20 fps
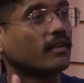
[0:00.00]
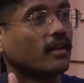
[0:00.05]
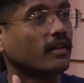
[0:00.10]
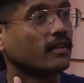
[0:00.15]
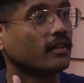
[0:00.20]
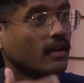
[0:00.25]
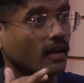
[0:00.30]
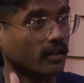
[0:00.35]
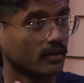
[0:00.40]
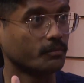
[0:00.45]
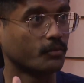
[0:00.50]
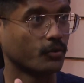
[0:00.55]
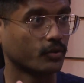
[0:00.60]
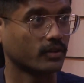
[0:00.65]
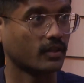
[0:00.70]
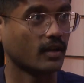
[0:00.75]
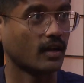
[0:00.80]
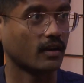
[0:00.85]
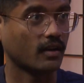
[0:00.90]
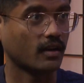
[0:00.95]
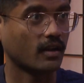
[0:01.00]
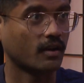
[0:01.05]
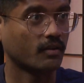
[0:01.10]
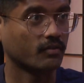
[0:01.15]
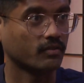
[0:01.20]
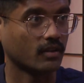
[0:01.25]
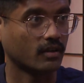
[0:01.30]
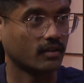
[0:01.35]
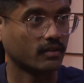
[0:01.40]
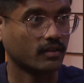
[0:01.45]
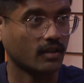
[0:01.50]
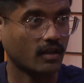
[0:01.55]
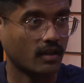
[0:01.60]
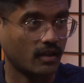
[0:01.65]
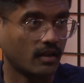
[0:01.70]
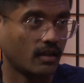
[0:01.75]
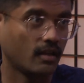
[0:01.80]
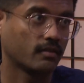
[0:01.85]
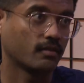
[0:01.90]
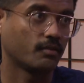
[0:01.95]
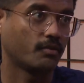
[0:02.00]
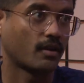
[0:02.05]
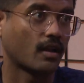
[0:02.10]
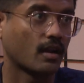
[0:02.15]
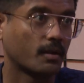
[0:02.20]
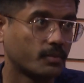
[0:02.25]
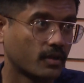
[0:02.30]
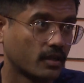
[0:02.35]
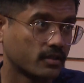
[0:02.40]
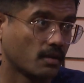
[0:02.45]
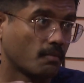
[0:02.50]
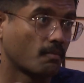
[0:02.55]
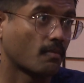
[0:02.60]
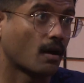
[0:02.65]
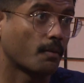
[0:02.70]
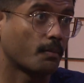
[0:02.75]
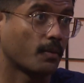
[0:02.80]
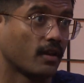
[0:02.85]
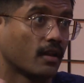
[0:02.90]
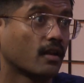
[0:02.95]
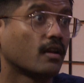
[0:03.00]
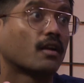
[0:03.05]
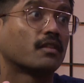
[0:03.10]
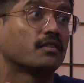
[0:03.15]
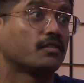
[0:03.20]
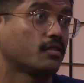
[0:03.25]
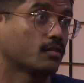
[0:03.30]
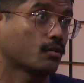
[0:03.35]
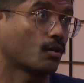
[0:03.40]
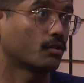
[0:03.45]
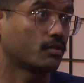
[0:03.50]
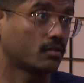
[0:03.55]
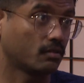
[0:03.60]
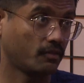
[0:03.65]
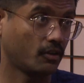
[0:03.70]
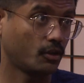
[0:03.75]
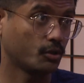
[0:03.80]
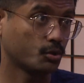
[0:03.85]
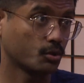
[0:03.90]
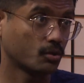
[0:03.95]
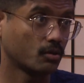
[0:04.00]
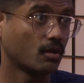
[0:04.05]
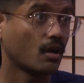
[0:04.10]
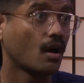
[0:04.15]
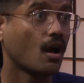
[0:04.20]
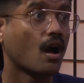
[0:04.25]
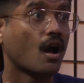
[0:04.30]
The other book that I was going to say is a good adaptation in my opinion. Now, this is controversial.